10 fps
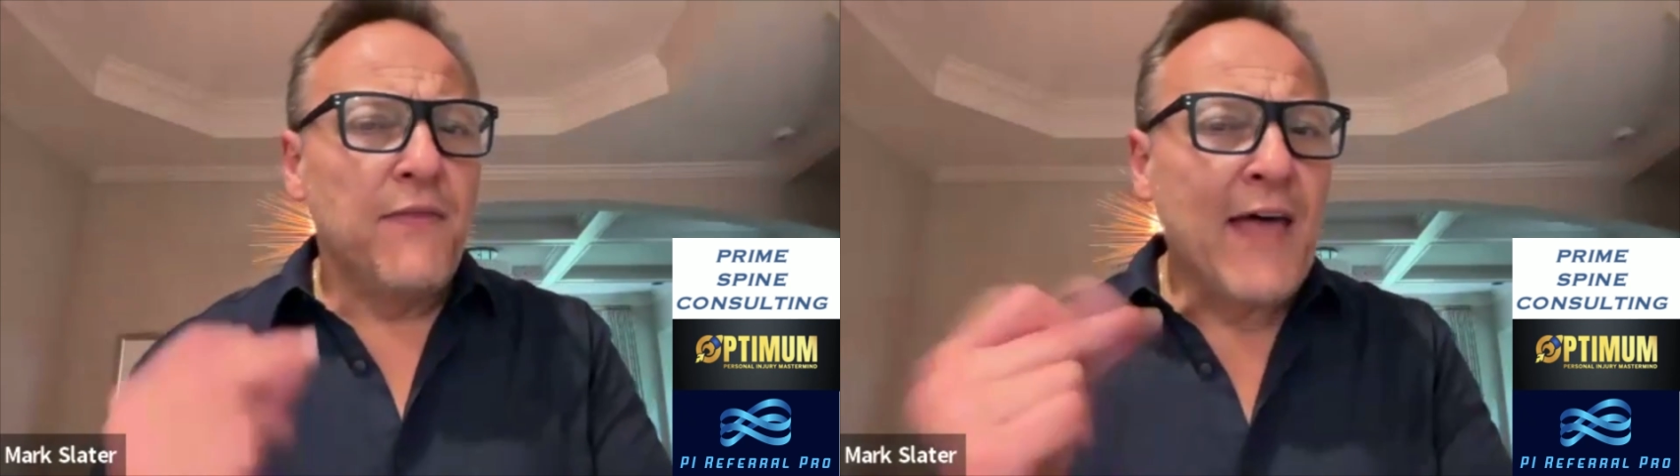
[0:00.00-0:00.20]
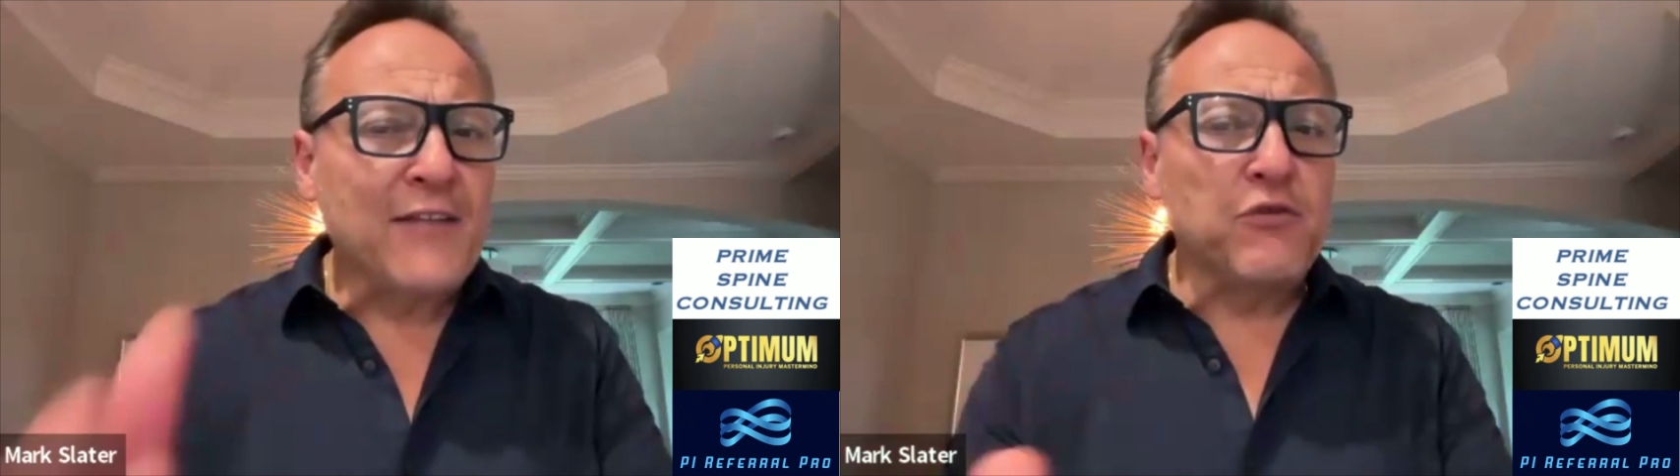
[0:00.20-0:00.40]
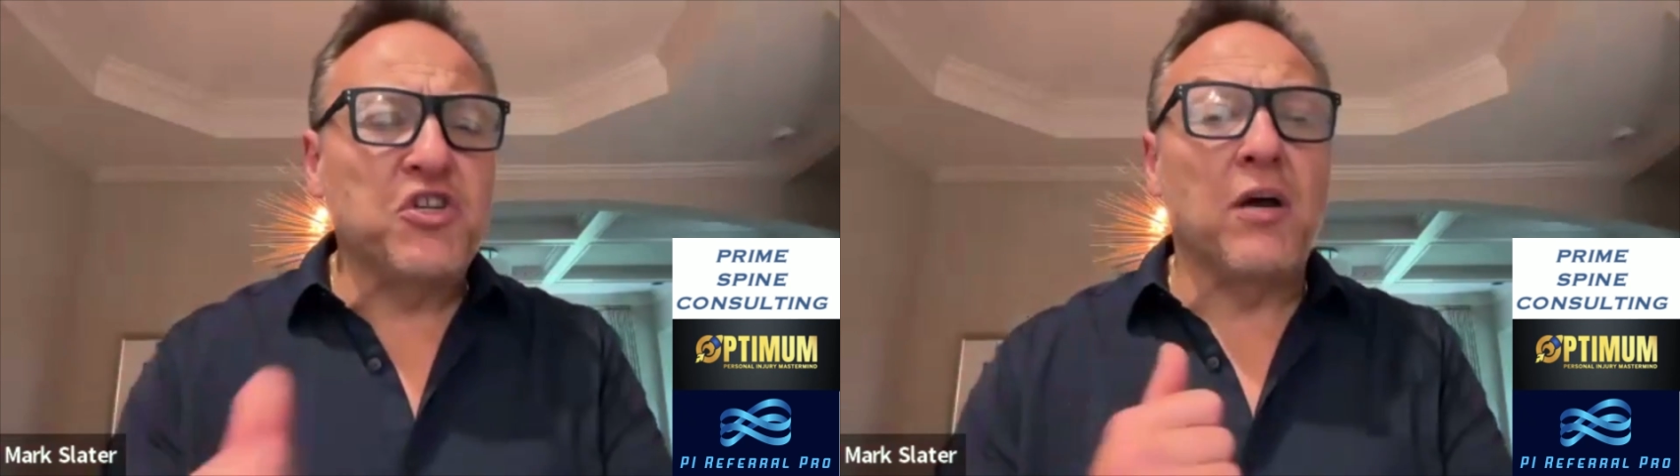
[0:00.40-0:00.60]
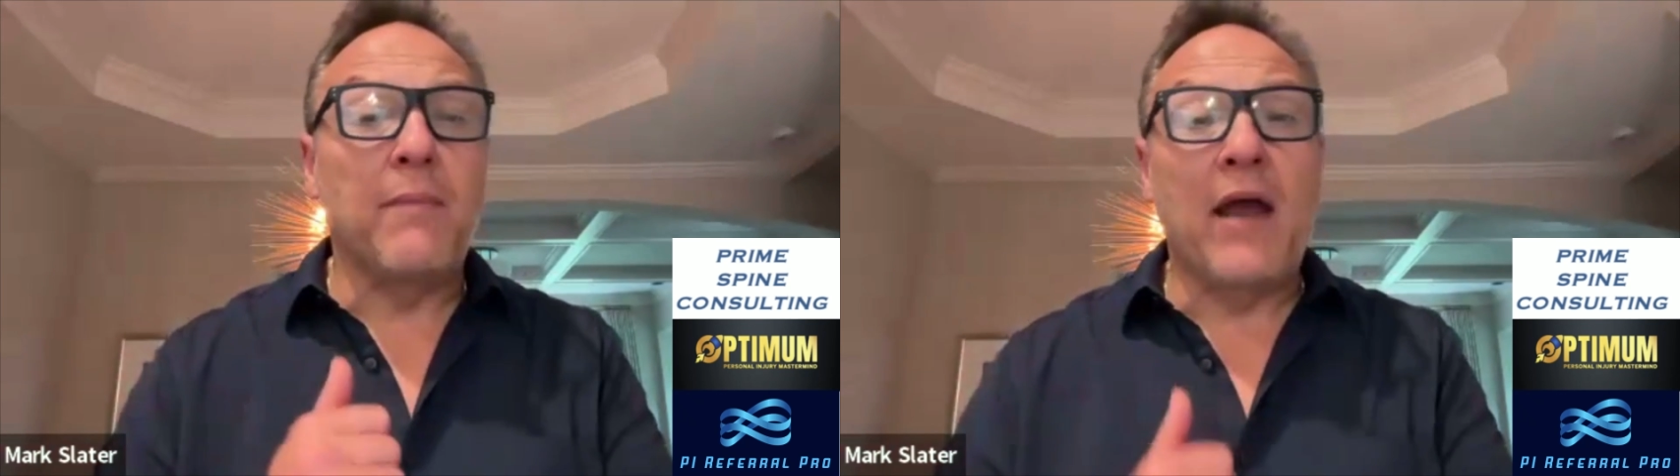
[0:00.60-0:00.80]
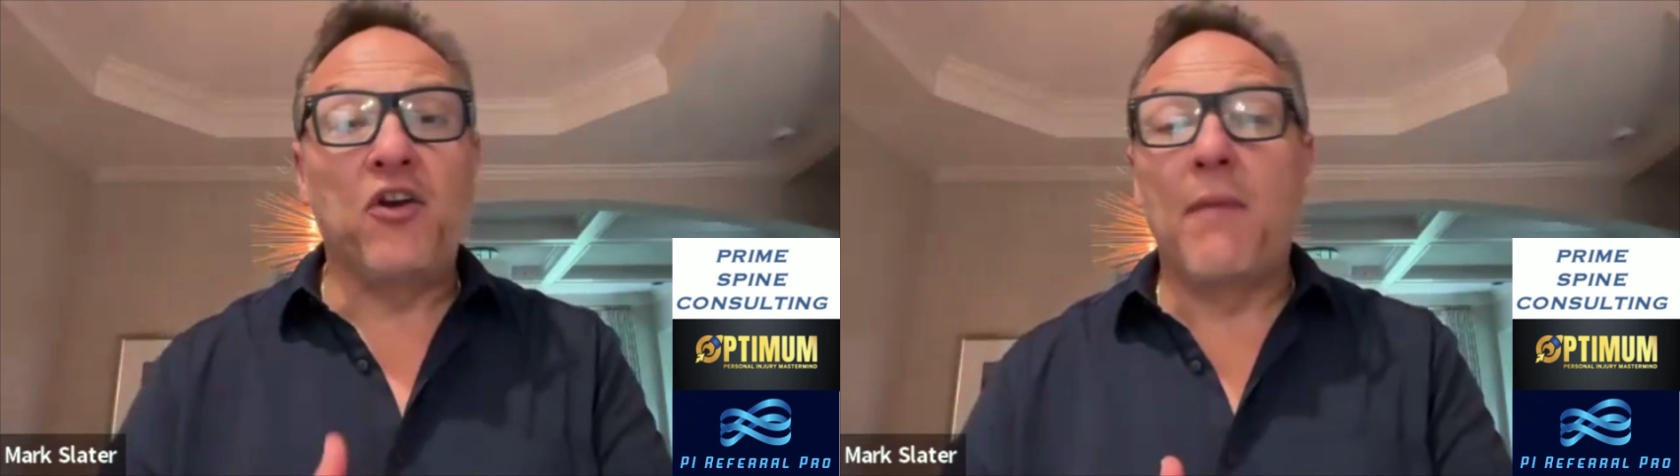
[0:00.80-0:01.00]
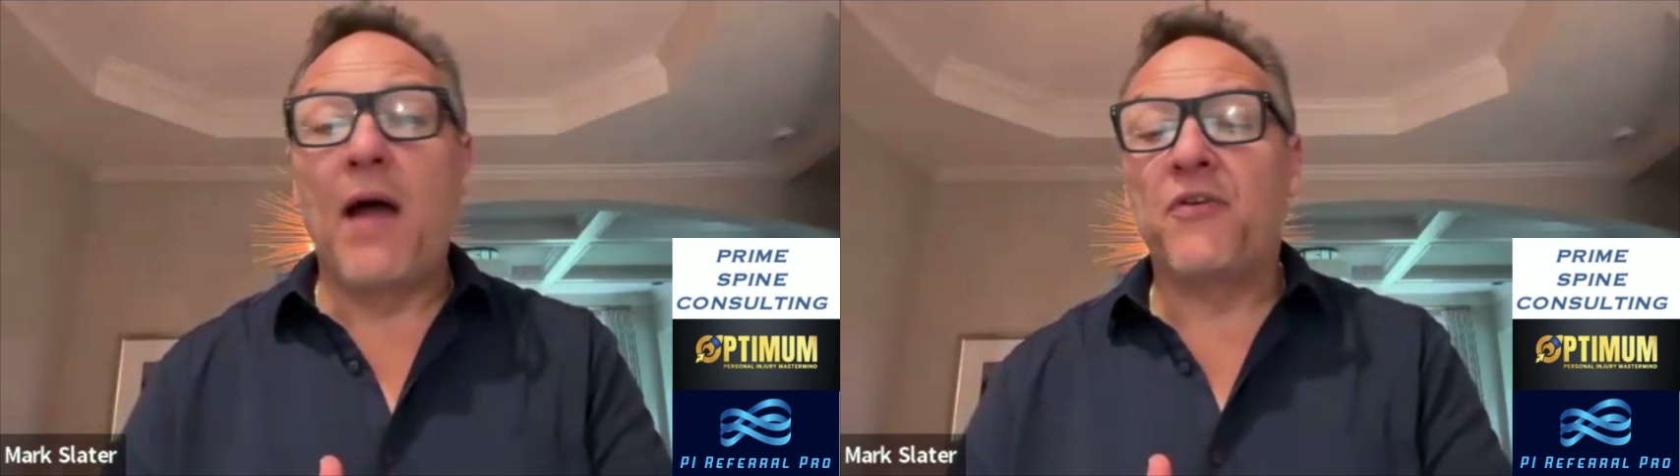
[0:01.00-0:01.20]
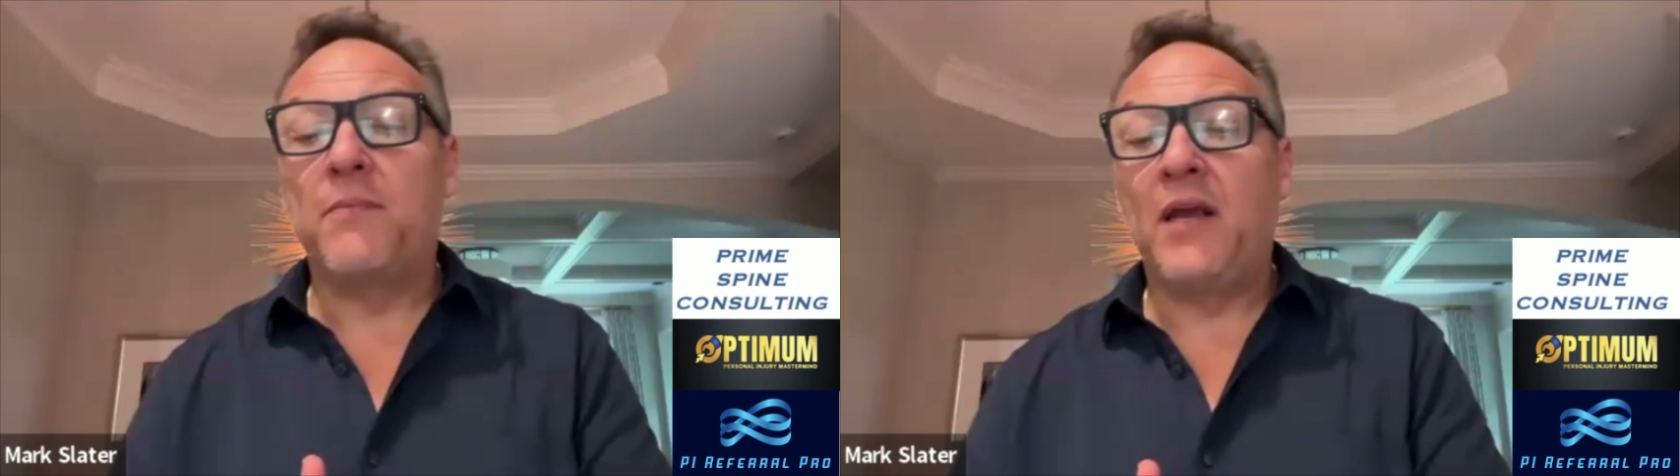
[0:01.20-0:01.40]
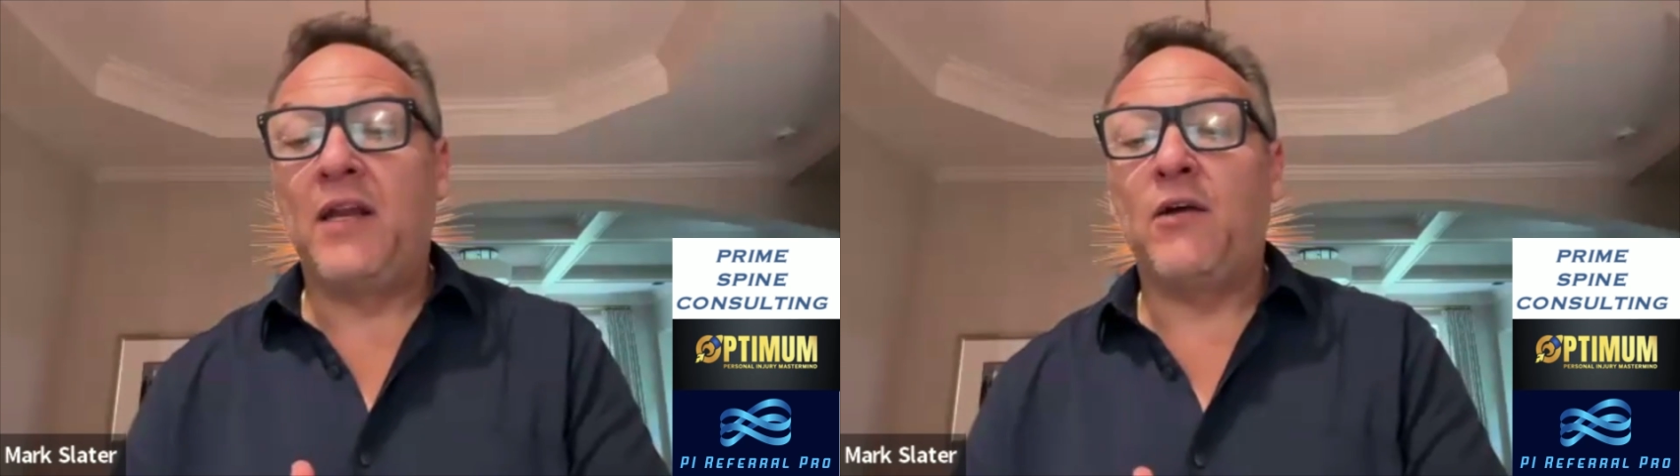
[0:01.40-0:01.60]
That's what should come out of your mouth
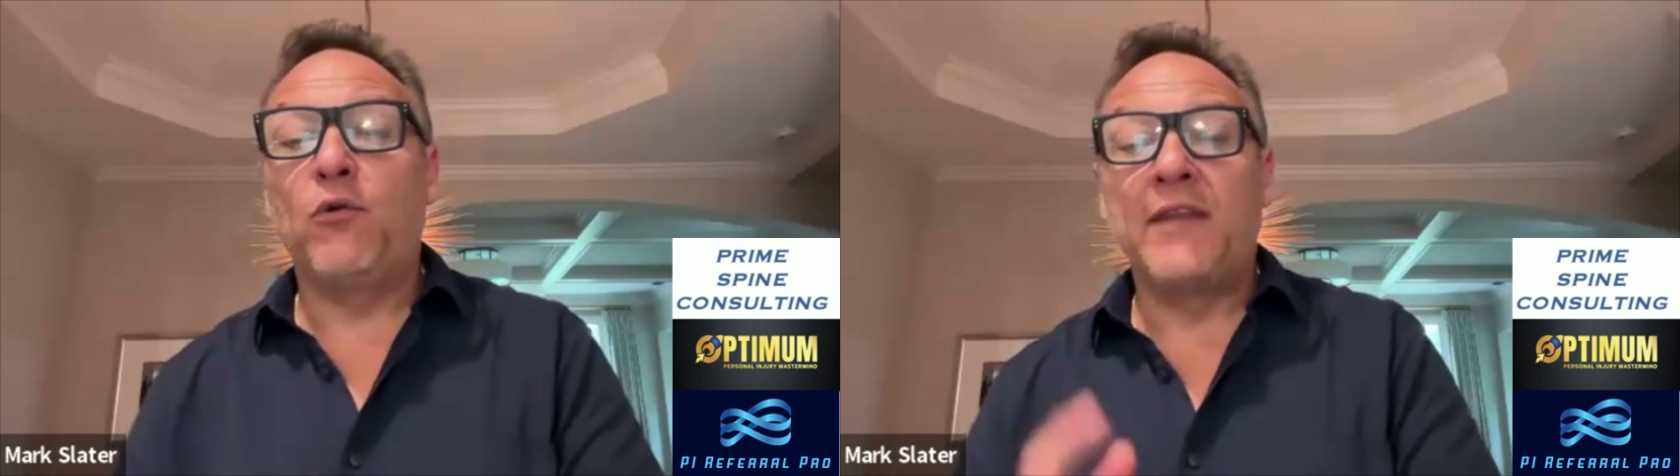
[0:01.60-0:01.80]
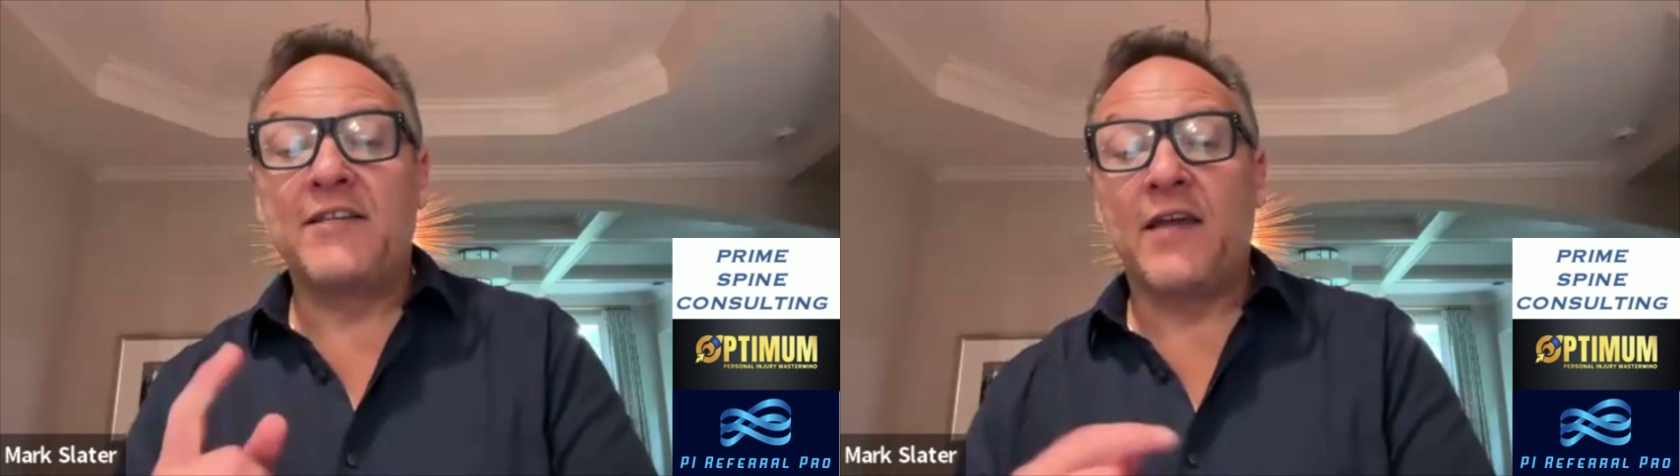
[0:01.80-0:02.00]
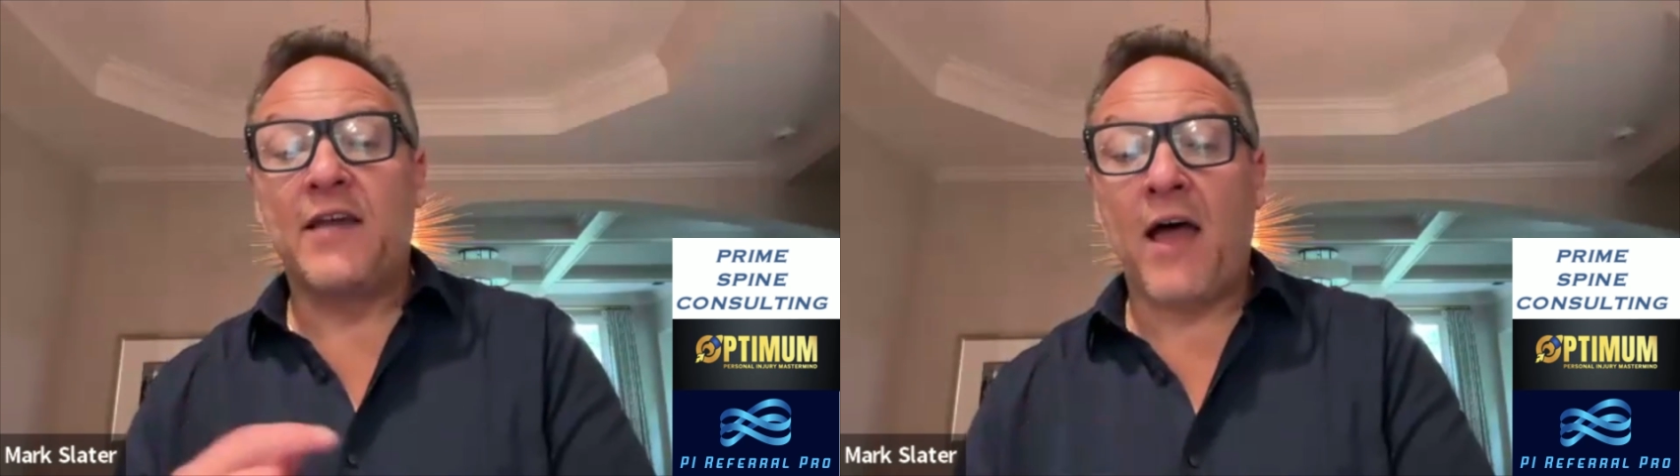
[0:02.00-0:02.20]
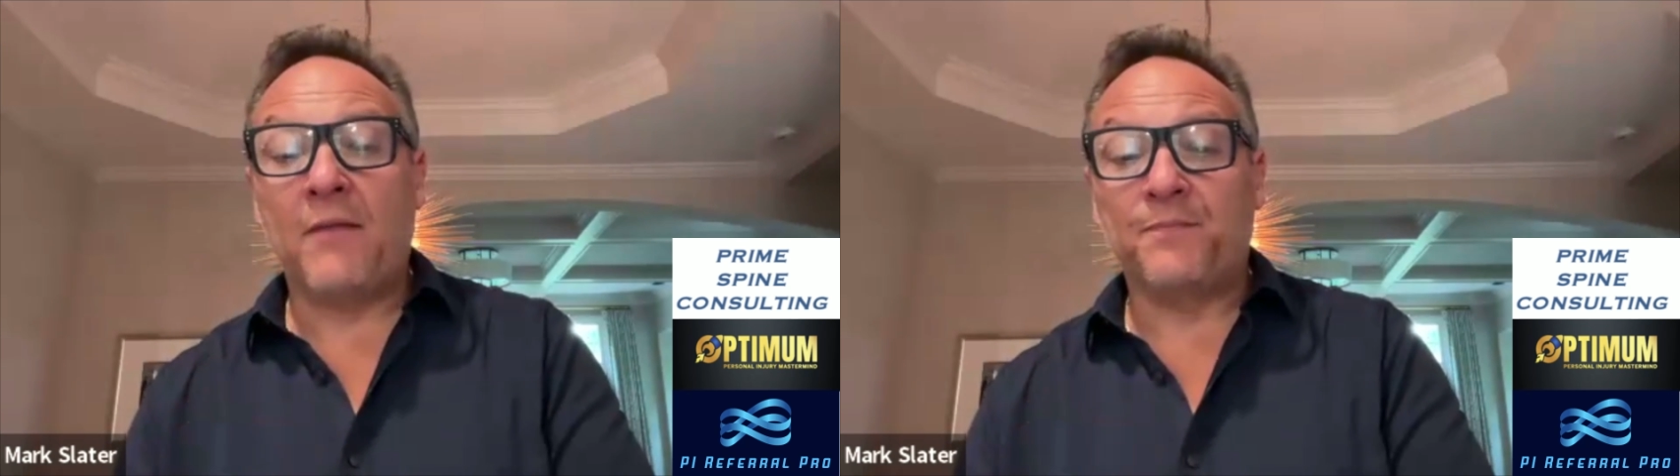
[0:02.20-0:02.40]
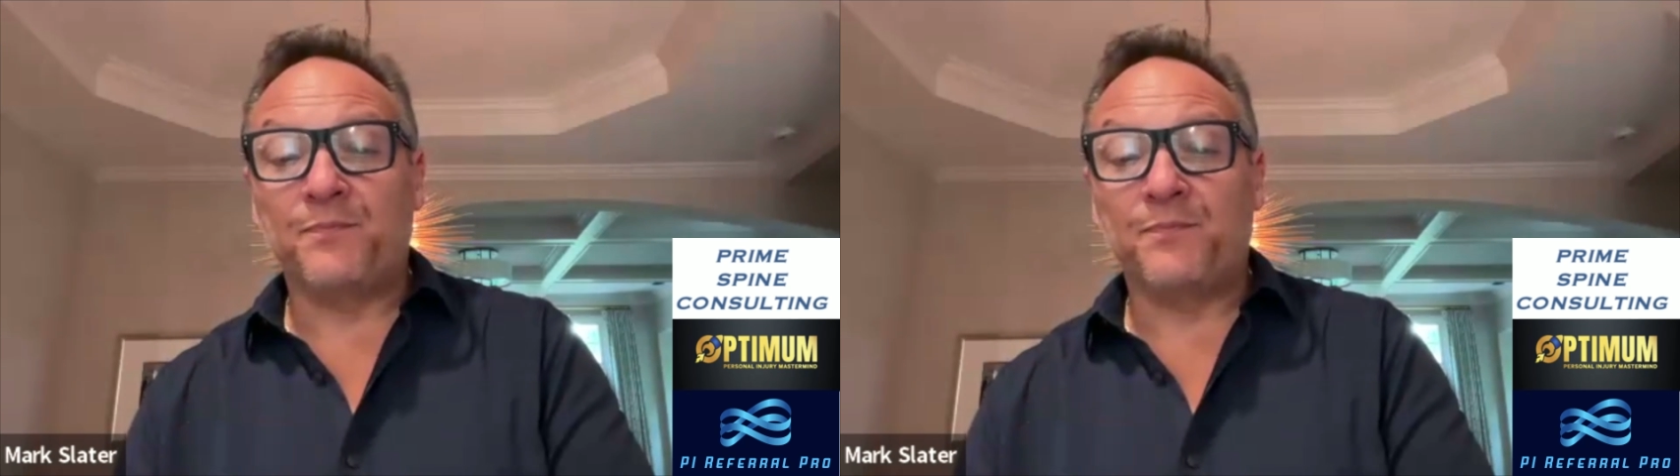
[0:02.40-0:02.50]
immediately when they say that.